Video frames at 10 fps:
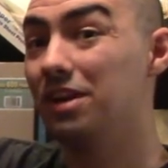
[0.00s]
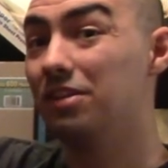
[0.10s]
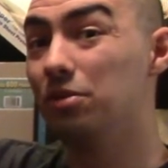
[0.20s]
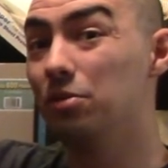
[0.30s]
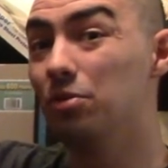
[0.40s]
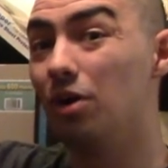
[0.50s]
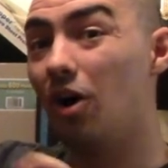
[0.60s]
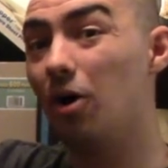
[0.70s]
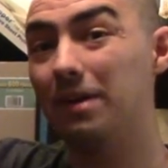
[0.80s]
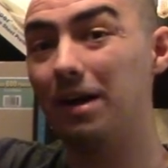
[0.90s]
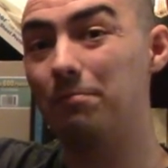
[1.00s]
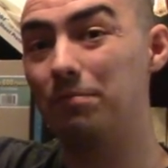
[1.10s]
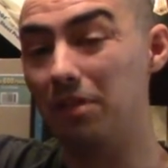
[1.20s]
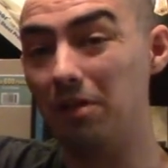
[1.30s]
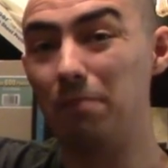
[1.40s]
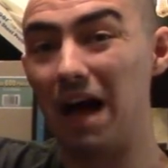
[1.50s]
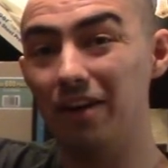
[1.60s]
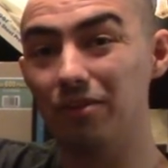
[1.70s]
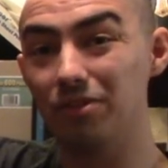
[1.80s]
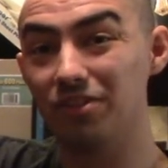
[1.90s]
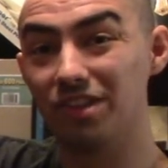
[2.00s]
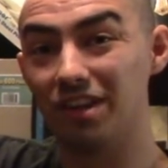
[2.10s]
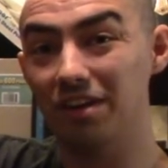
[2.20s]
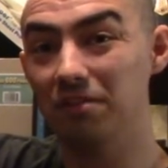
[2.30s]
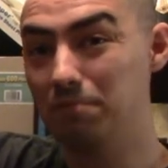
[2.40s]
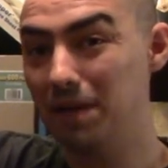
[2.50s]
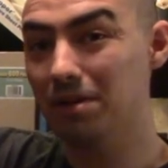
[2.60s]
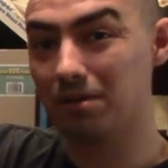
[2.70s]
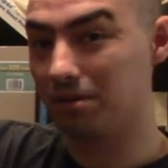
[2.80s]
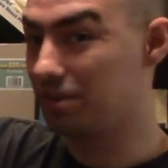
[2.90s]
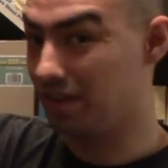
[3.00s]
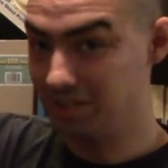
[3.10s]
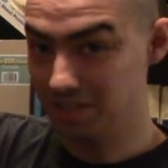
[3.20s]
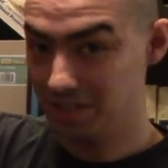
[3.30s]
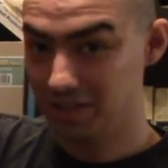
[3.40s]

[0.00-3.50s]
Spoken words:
to open up the bottles of beer or such,